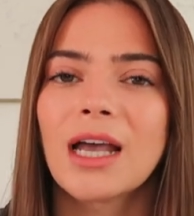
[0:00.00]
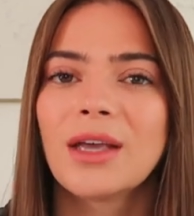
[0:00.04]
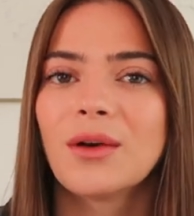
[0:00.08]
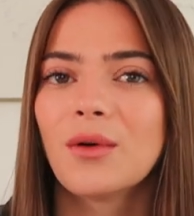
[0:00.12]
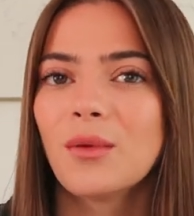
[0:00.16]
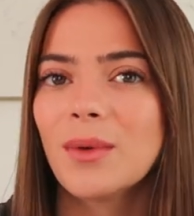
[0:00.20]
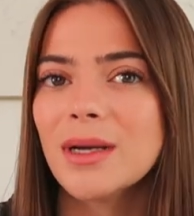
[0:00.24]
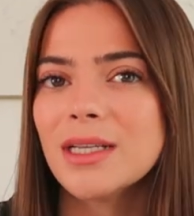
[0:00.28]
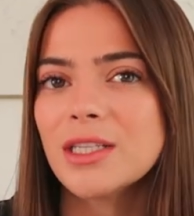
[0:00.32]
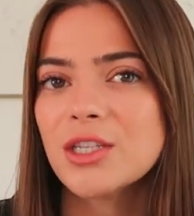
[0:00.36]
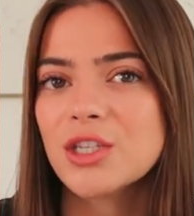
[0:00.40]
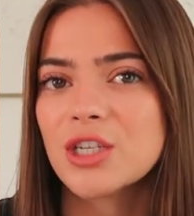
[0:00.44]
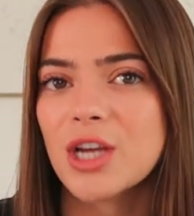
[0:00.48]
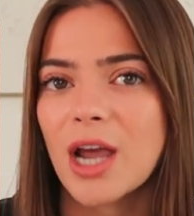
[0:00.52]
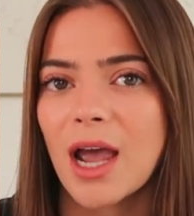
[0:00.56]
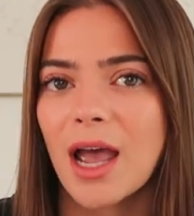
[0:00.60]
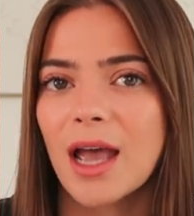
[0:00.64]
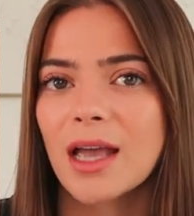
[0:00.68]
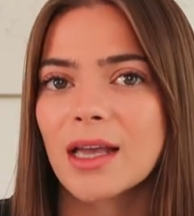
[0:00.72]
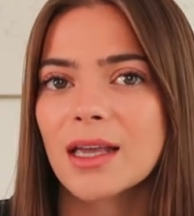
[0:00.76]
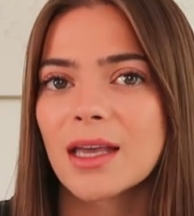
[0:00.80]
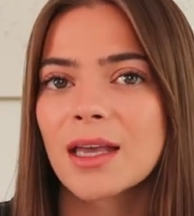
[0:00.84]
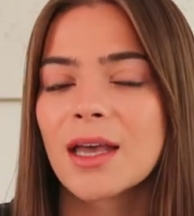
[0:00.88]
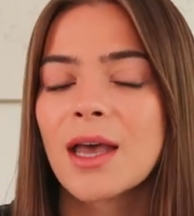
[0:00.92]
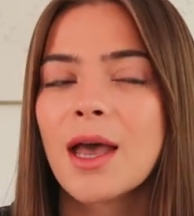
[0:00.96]
I always
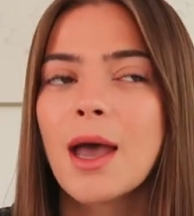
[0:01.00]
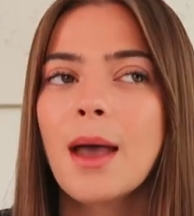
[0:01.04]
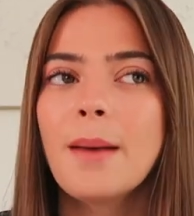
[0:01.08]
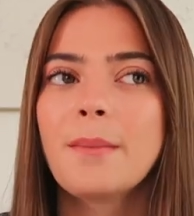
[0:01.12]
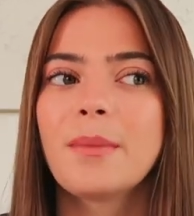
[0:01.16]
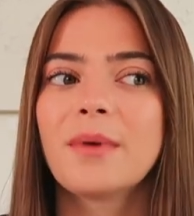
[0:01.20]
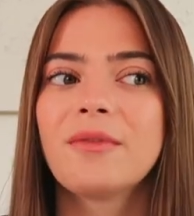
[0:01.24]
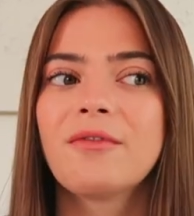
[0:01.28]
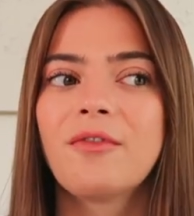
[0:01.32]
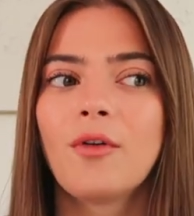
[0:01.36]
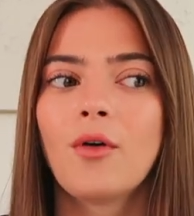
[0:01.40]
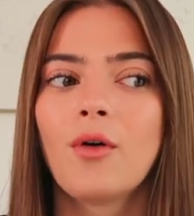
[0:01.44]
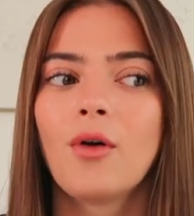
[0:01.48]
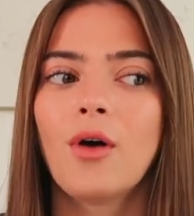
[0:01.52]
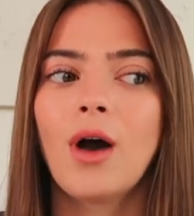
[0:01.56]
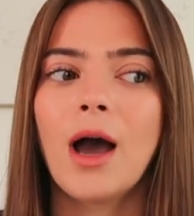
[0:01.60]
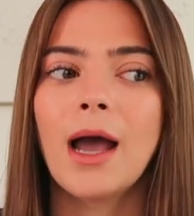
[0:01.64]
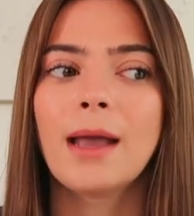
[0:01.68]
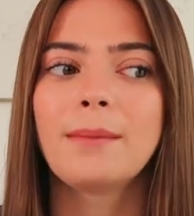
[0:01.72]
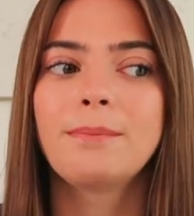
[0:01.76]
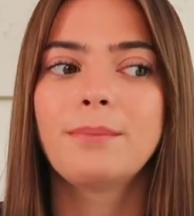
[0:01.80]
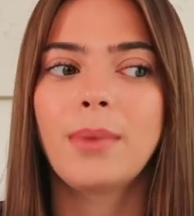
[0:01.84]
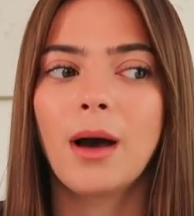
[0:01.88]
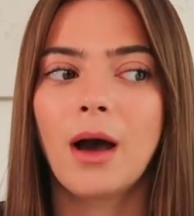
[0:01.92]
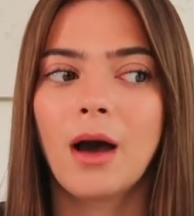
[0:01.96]
check before
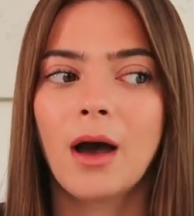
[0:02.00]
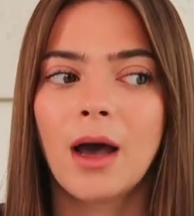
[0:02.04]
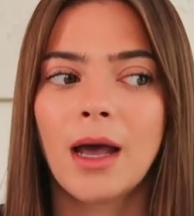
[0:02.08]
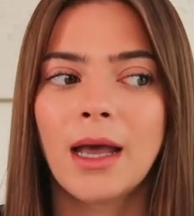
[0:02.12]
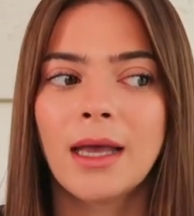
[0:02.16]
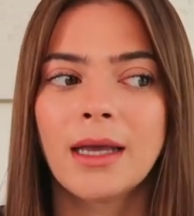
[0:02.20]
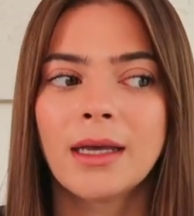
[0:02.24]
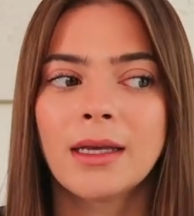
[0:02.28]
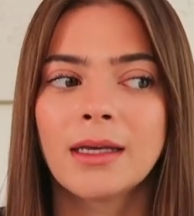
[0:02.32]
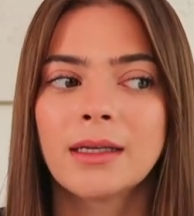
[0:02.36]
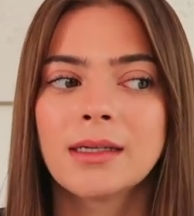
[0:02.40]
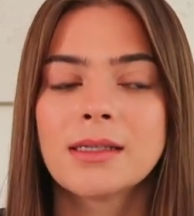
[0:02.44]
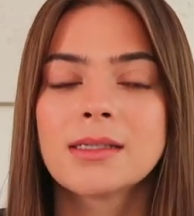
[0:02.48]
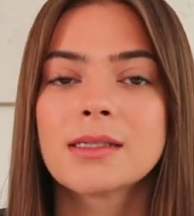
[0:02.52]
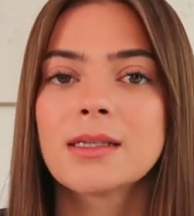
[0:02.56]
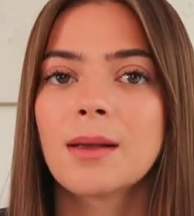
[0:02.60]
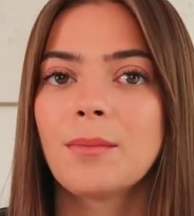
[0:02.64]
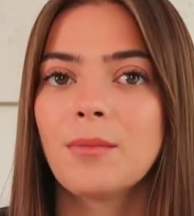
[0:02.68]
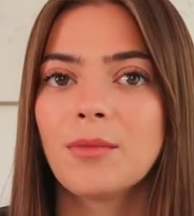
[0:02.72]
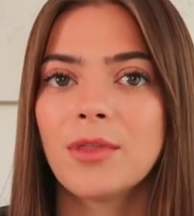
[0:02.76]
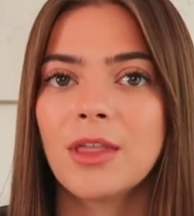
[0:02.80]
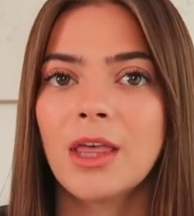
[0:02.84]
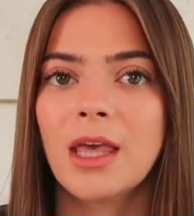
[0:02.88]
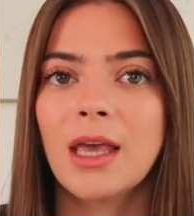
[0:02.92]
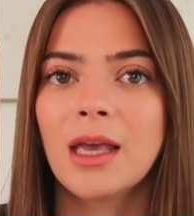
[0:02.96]
I buy
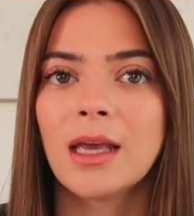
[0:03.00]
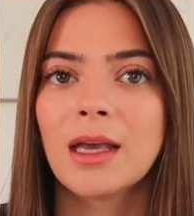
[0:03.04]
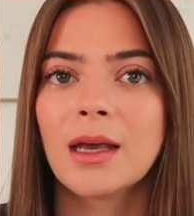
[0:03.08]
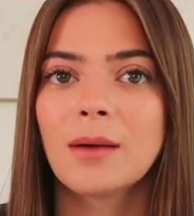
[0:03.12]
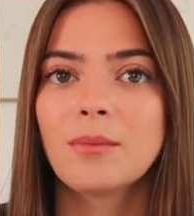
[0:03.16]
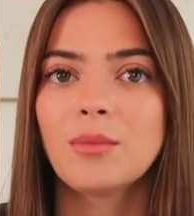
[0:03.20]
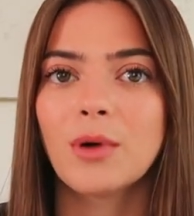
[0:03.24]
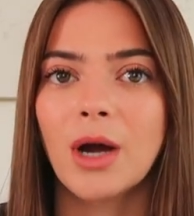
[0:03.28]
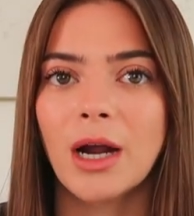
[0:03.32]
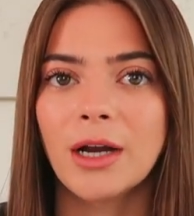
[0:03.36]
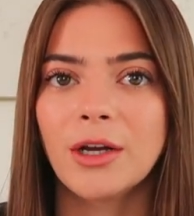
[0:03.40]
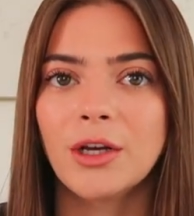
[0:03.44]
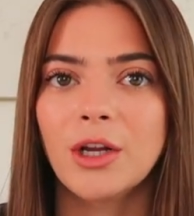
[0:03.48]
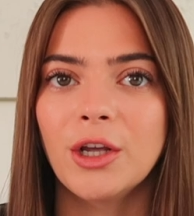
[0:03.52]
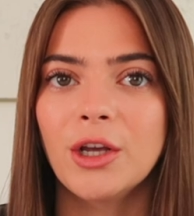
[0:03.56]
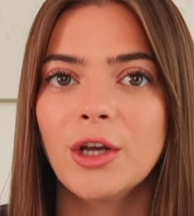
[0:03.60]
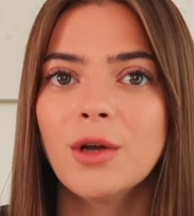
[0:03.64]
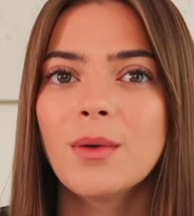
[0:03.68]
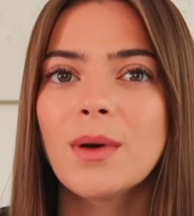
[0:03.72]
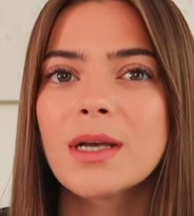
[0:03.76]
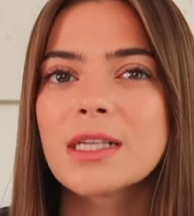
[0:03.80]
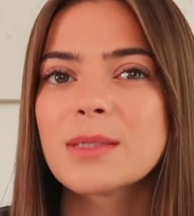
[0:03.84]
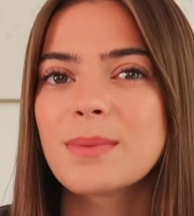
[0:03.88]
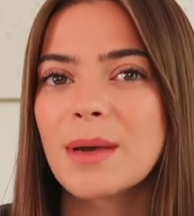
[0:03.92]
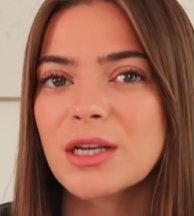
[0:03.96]
something brand
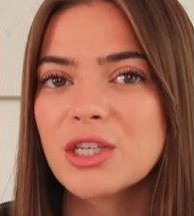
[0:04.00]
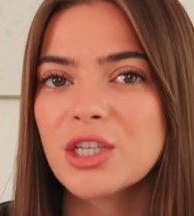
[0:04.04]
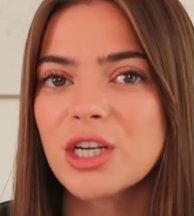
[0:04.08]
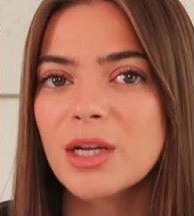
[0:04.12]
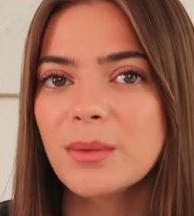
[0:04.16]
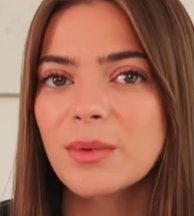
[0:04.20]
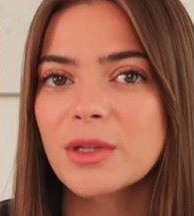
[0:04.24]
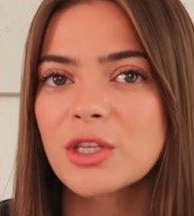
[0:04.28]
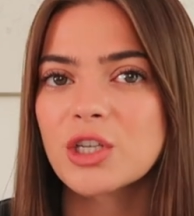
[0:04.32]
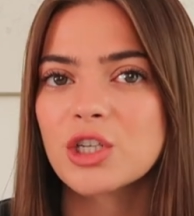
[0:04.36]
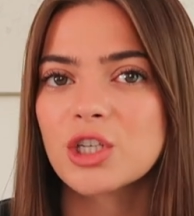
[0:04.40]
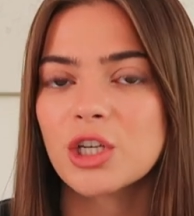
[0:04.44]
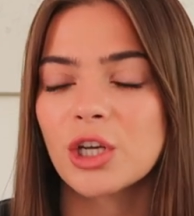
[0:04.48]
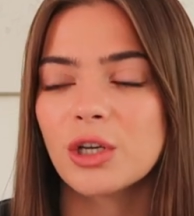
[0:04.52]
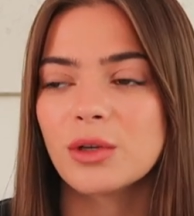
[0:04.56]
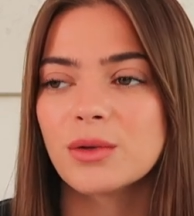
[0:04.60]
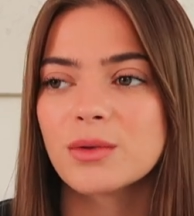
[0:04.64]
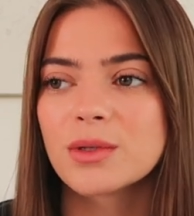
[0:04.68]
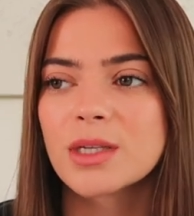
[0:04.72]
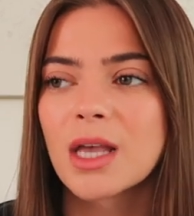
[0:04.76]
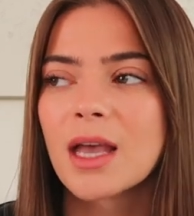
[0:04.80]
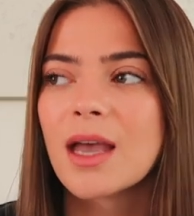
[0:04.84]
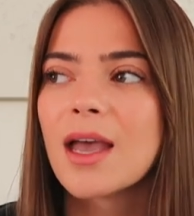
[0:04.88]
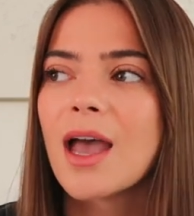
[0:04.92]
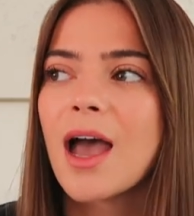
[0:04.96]
new, especially with
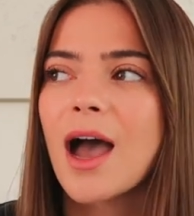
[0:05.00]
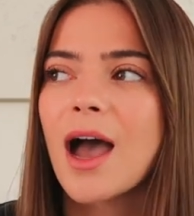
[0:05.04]
shoes.